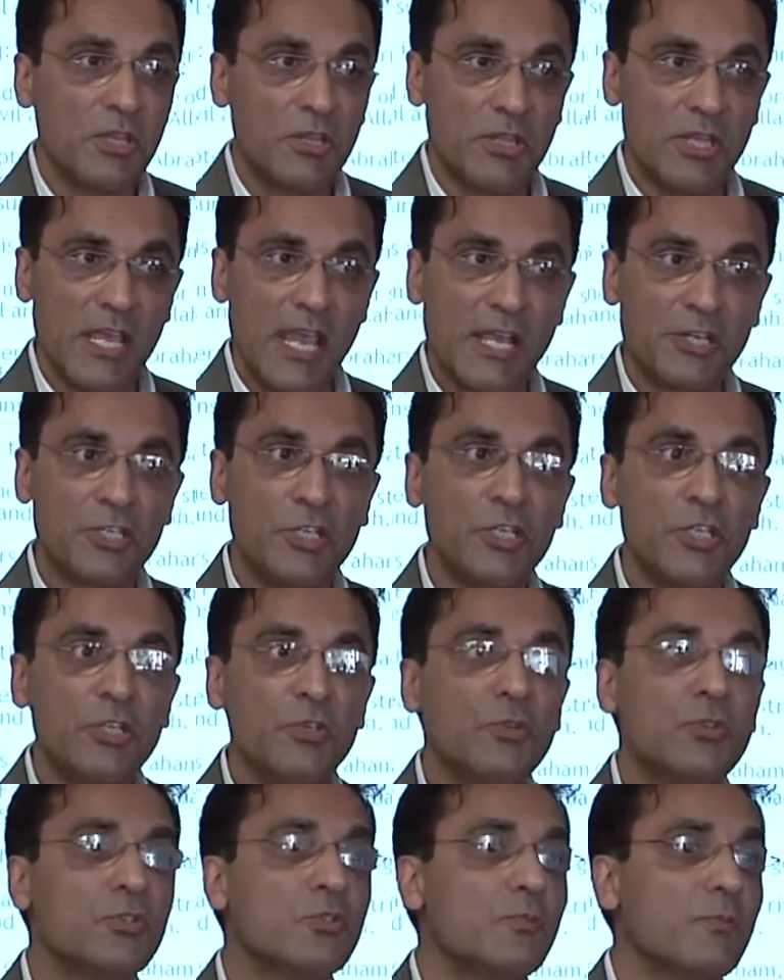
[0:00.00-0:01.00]
they actually
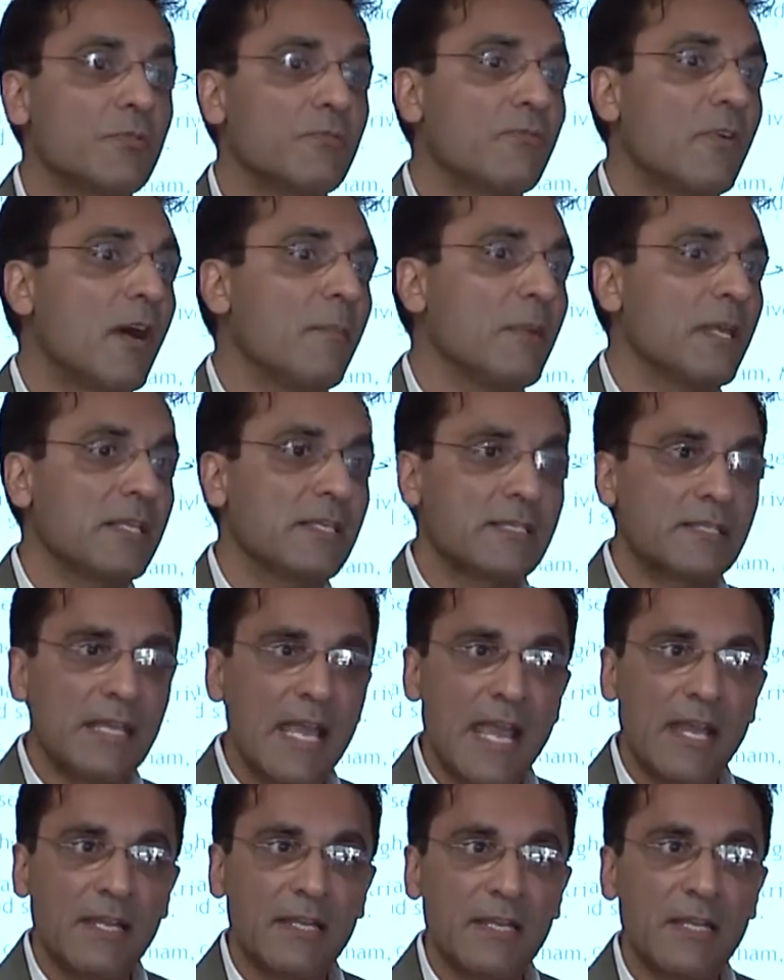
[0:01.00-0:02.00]
used to perform
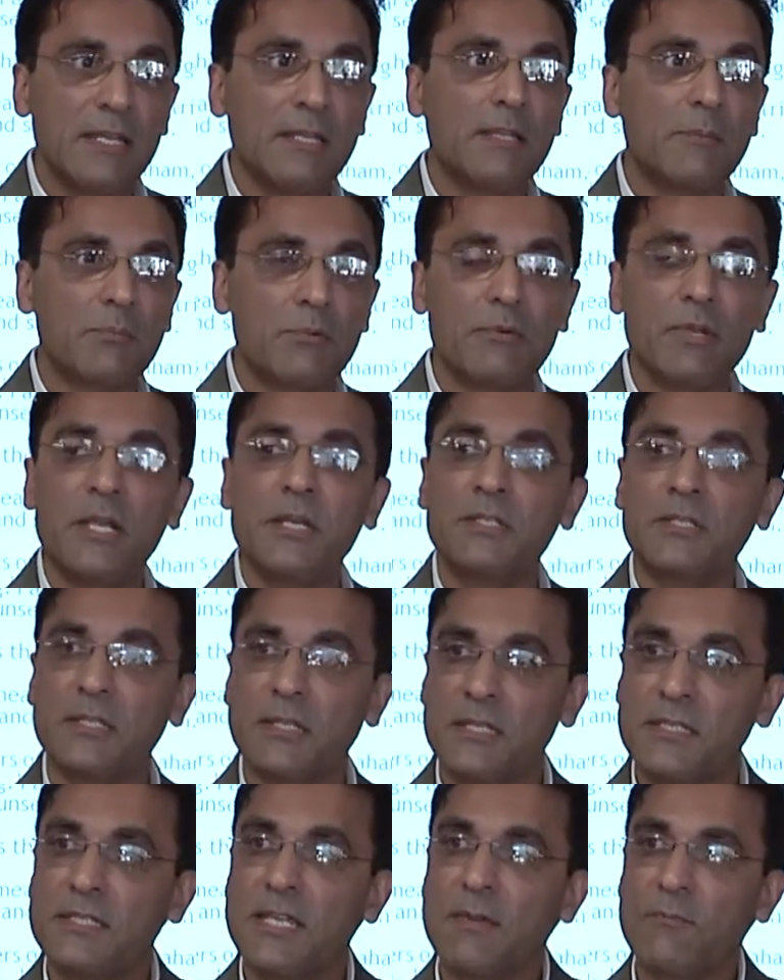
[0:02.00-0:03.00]
exactly the prayers in
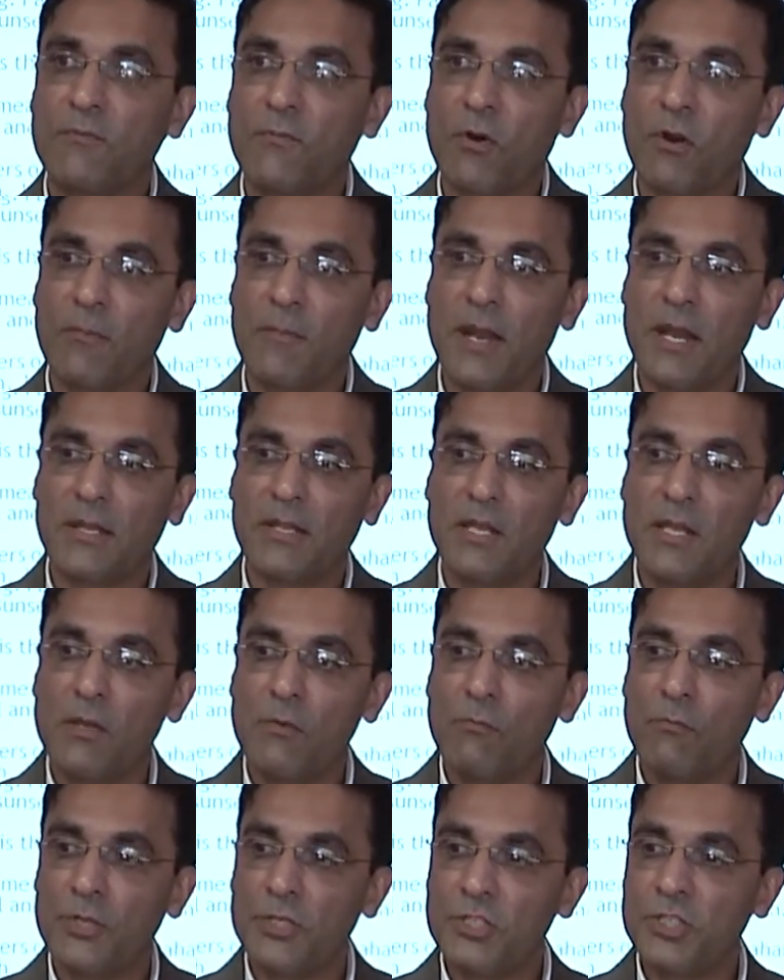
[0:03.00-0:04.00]
the same format
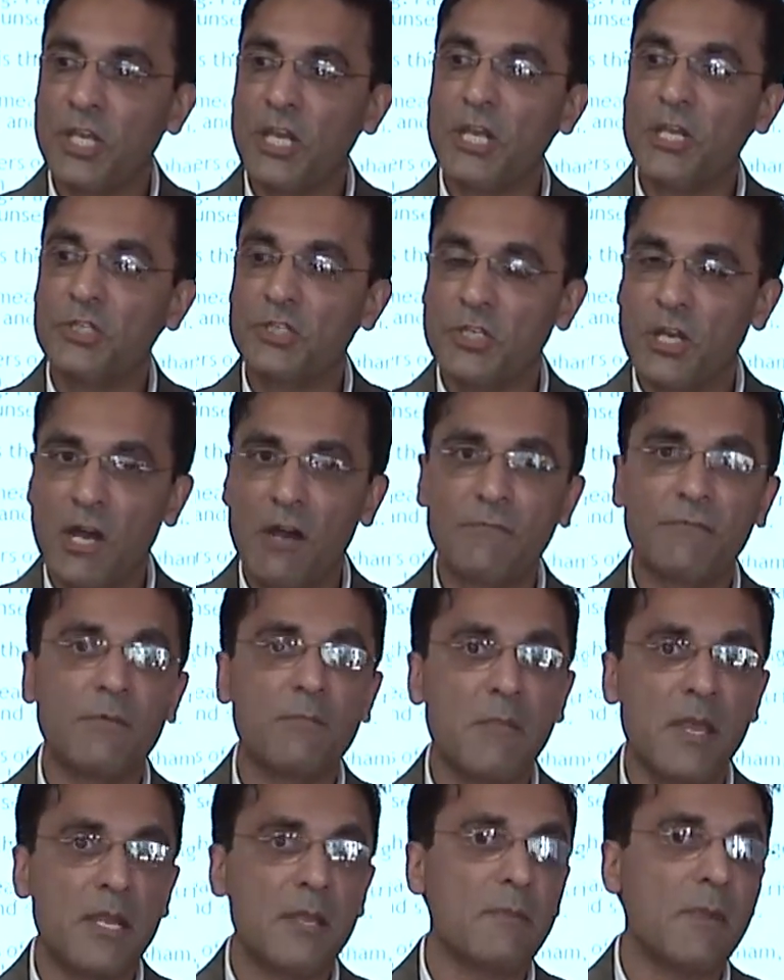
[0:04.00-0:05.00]
which changed after
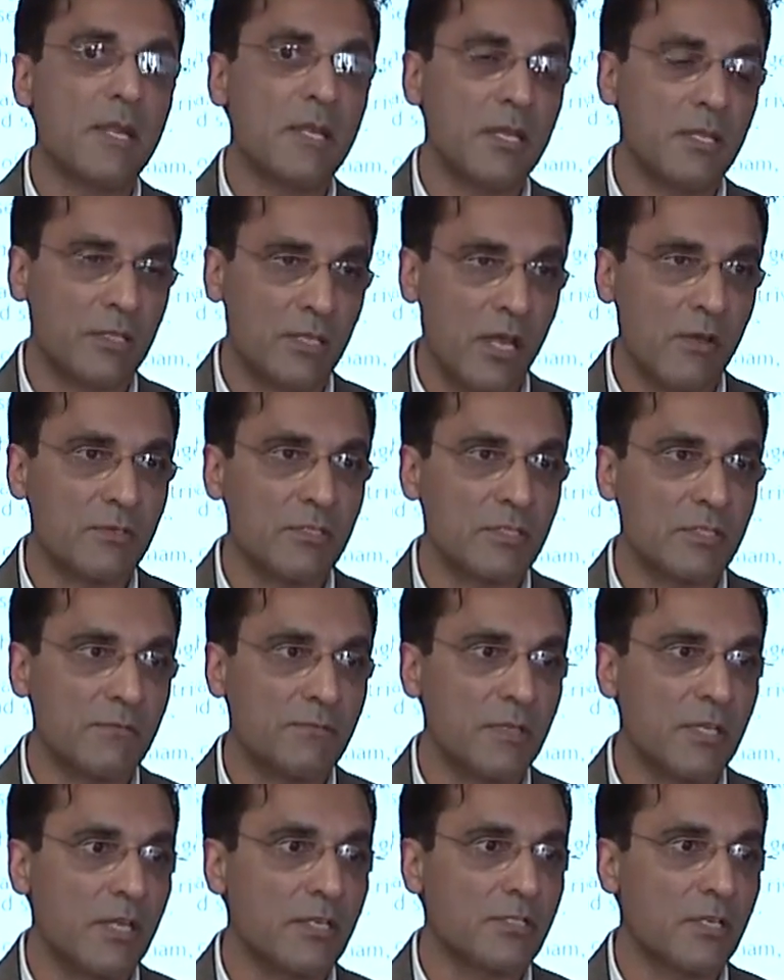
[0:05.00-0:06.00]
many, many thousands
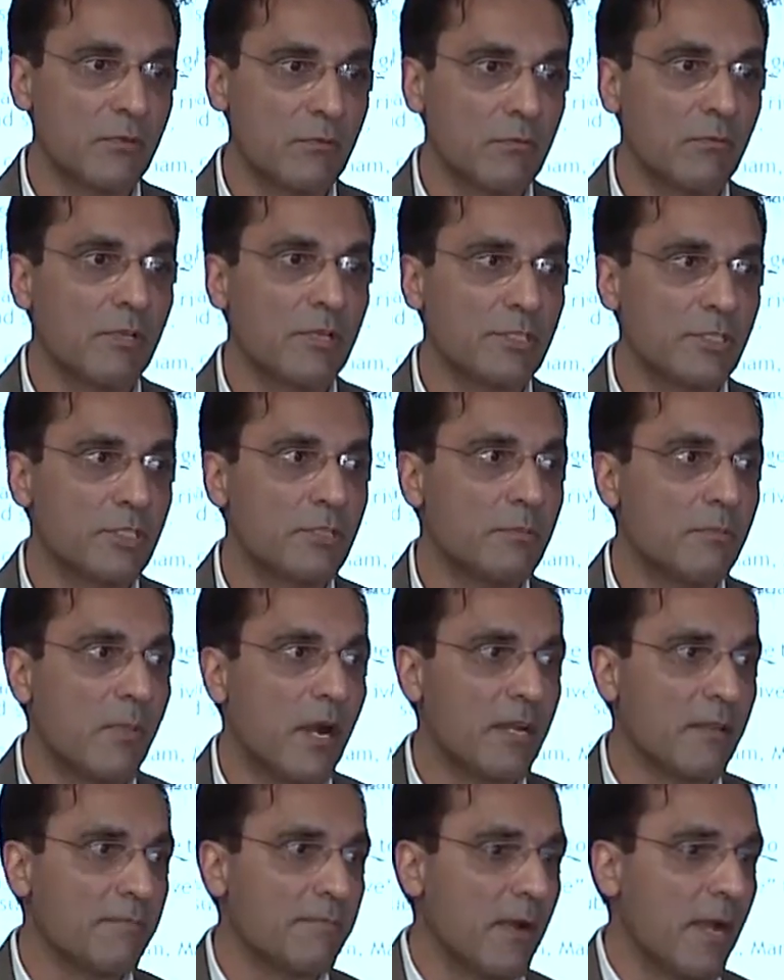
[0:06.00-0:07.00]
of years, and rulers
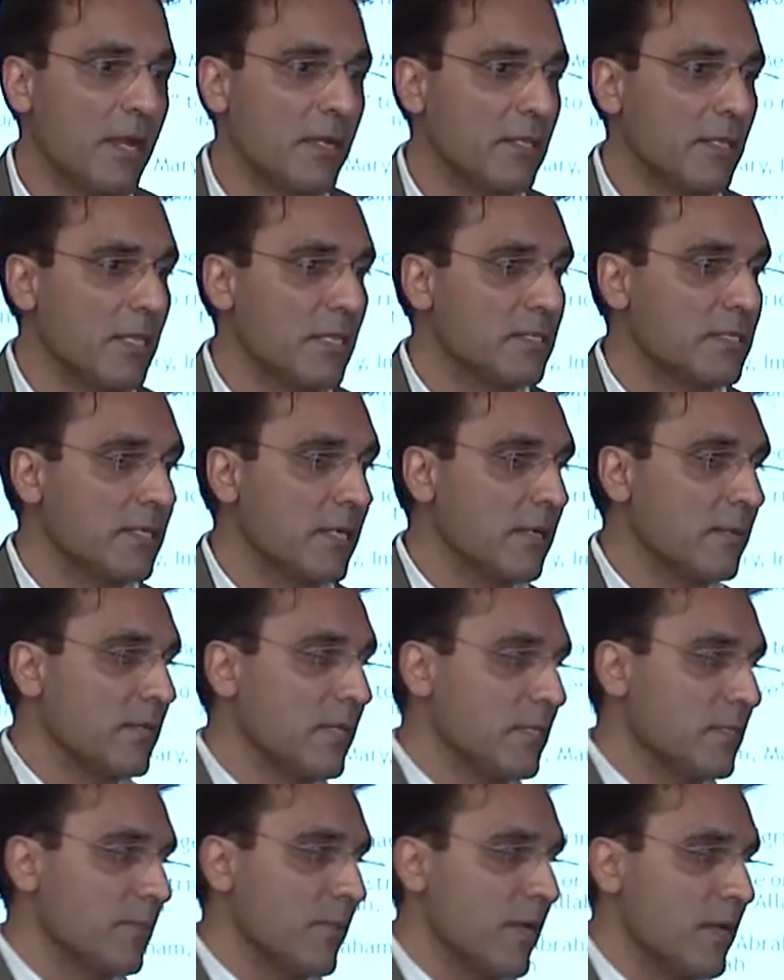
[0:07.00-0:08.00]
modified these, uh,
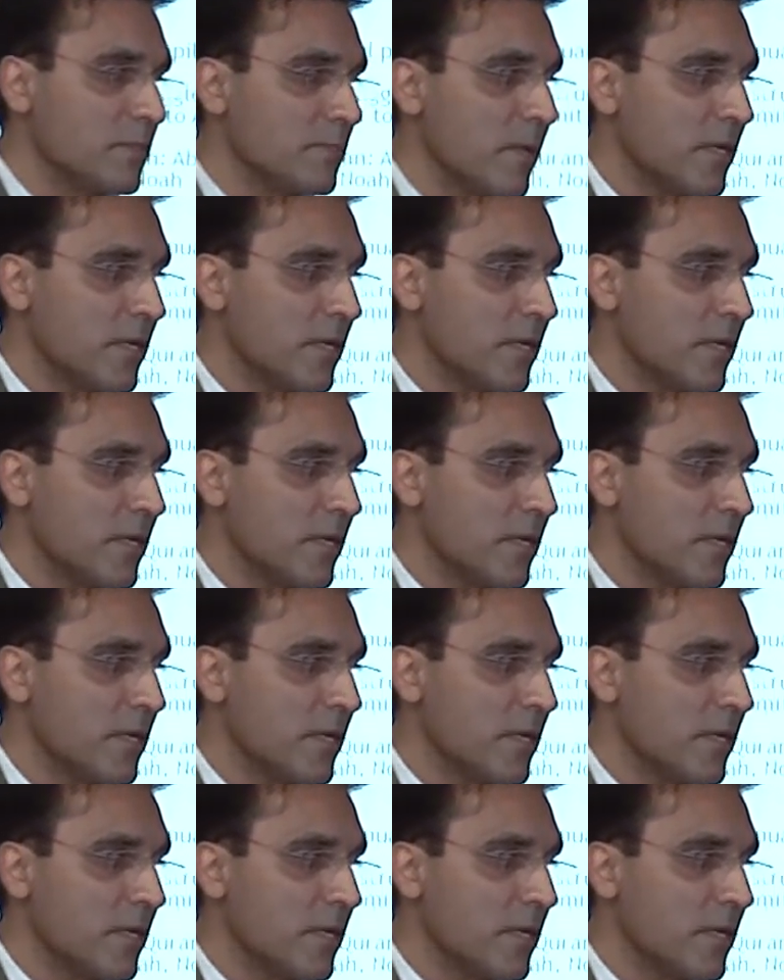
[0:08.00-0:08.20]
these prayers.